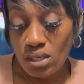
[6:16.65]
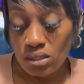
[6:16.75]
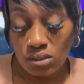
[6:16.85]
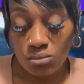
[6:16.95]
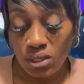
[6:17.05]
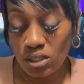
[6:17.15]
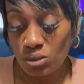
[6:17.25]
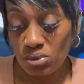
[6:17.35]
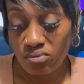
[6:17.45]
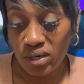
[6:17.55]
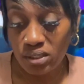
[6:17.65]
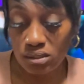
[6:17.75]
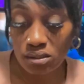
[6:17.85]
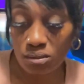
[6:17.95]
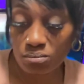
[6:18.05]
Somebody could be writing
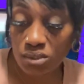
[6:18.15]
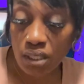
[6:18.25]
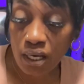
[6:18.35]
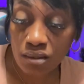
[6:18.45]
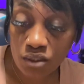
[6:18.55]
something down.